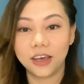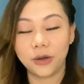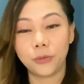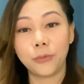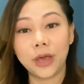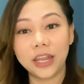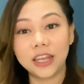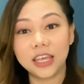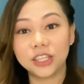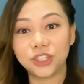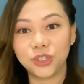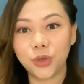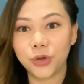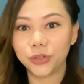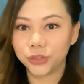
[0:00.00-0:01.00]
when it's
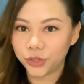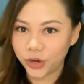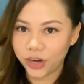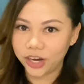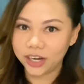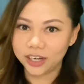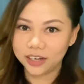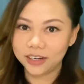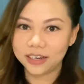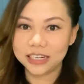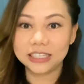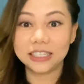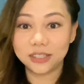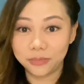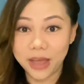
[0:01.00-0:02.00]
your turn,
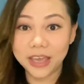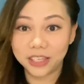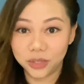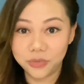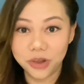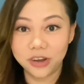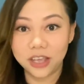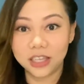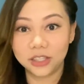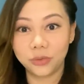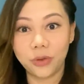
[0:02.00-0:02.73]
this is my experience.